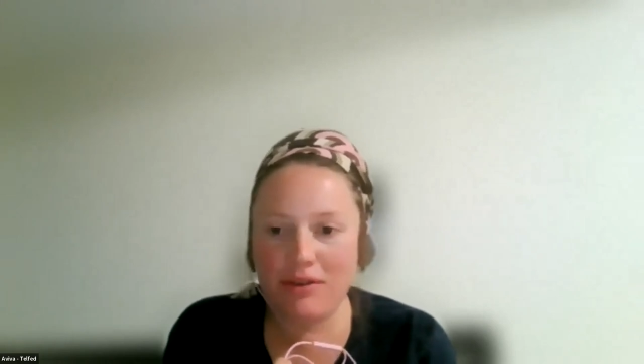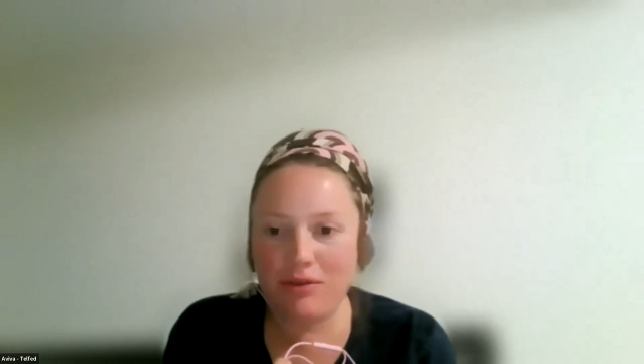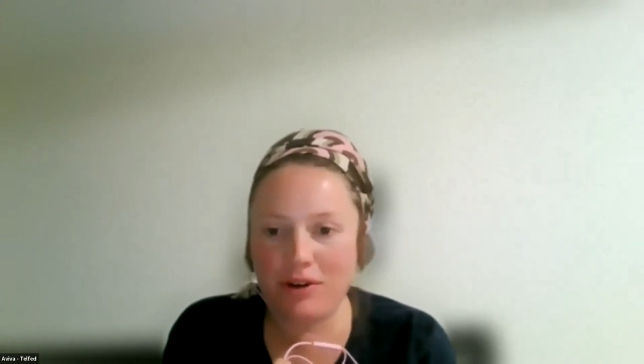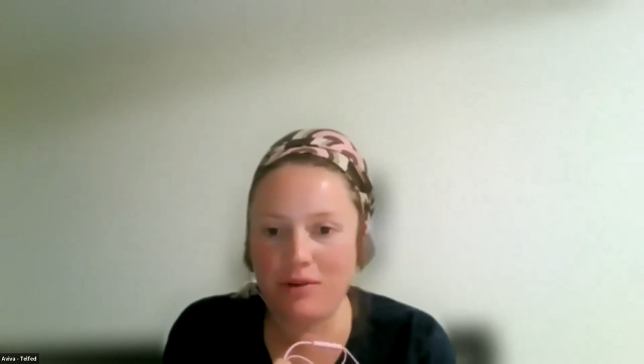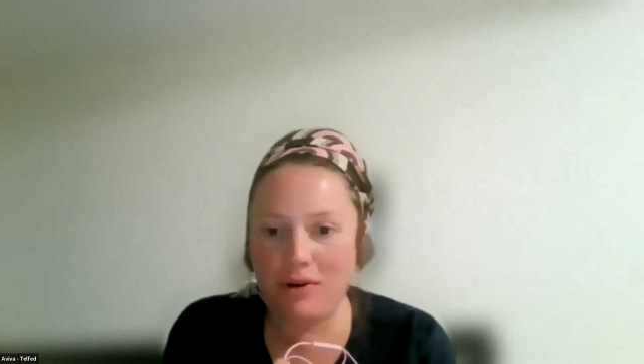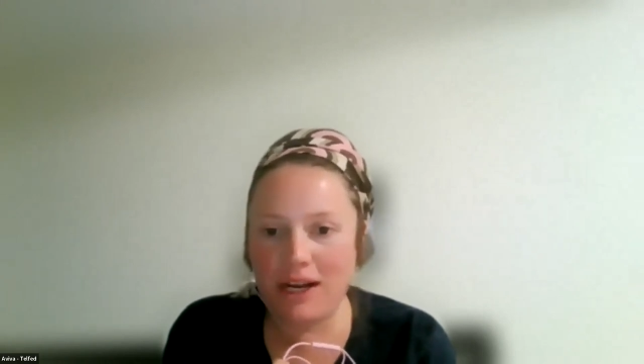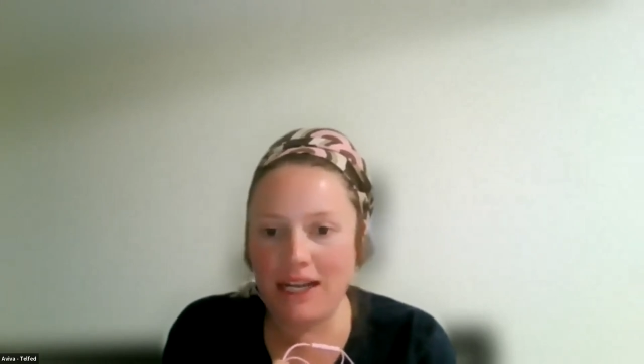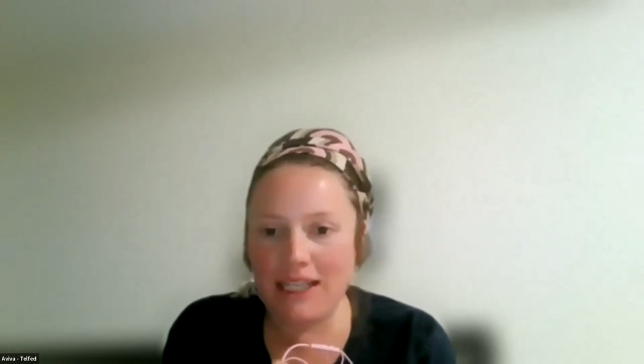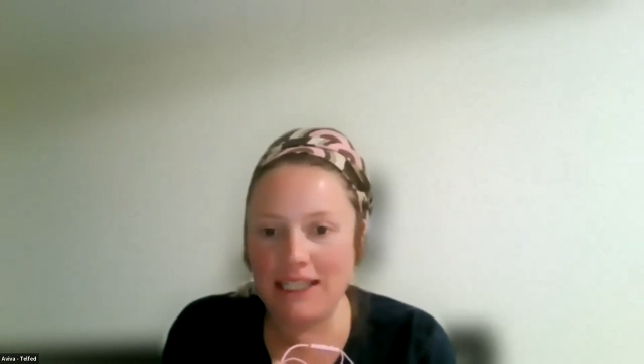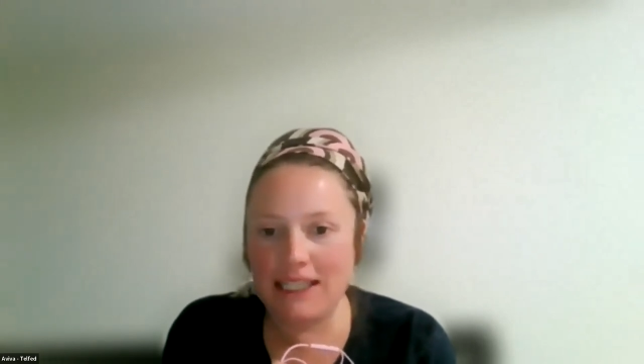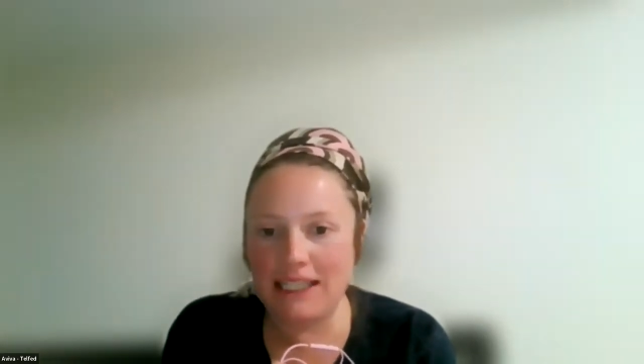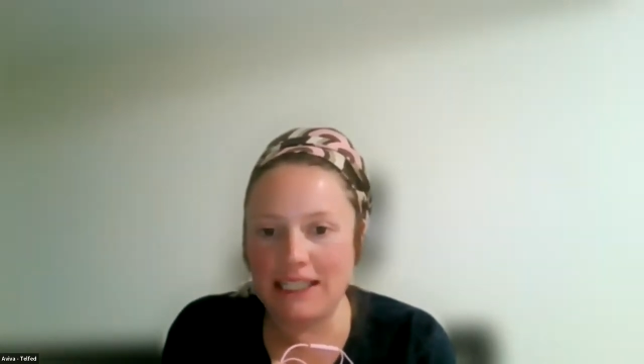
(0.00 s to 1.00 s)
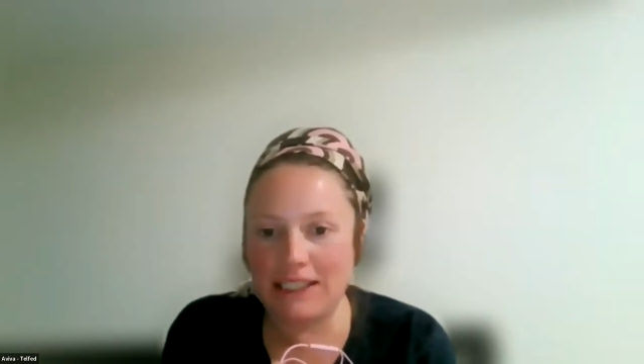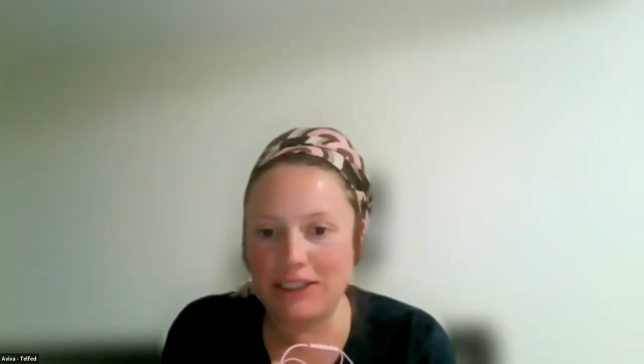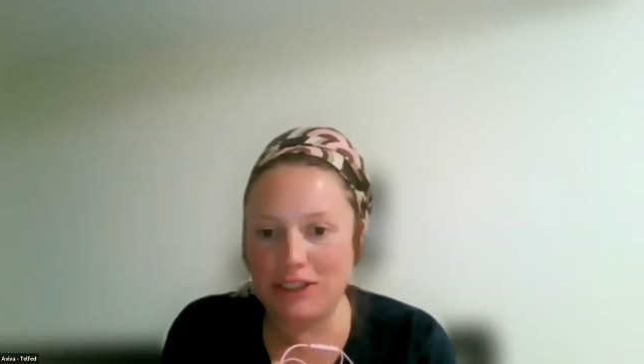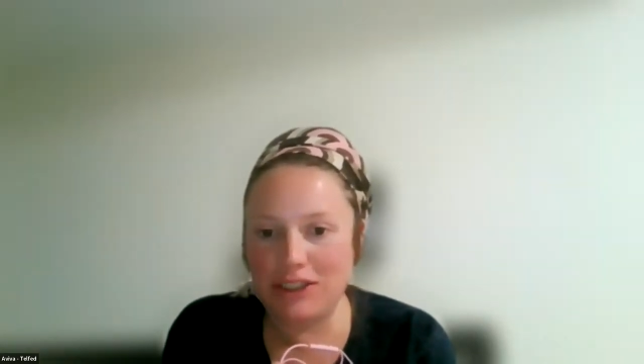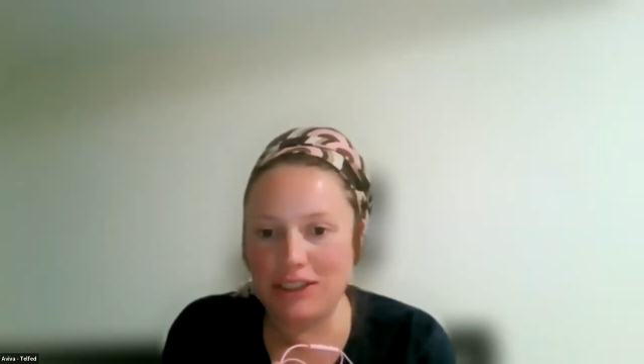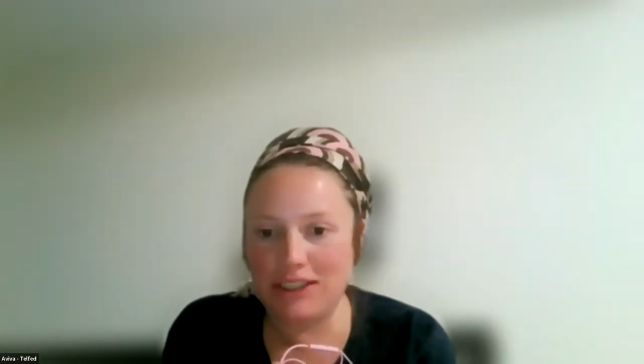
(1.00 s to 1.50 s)
everyone a
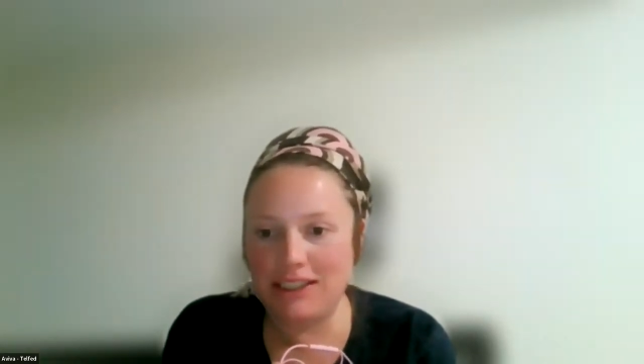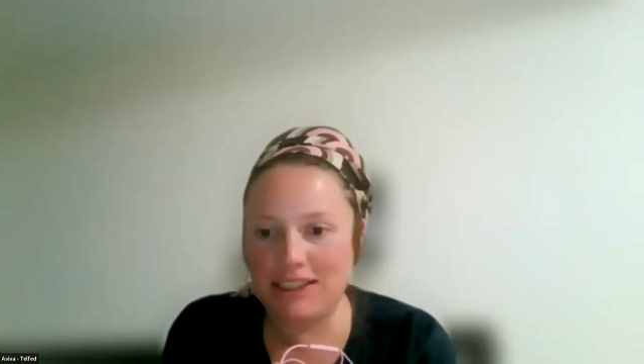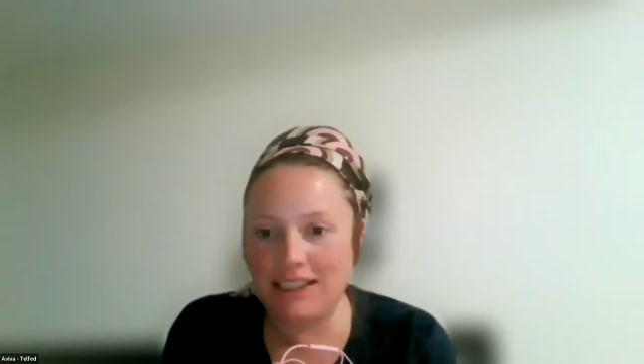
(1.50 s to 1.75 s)
good